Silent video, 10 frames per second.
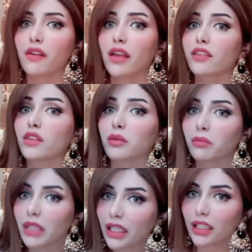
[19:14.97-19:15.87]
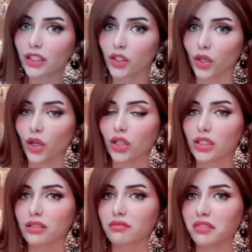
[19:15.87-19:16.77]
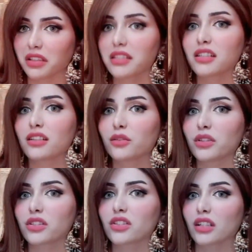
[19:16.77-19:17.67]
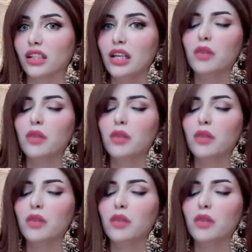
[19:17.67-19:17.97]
Whether they mean it or not, well, that's another question.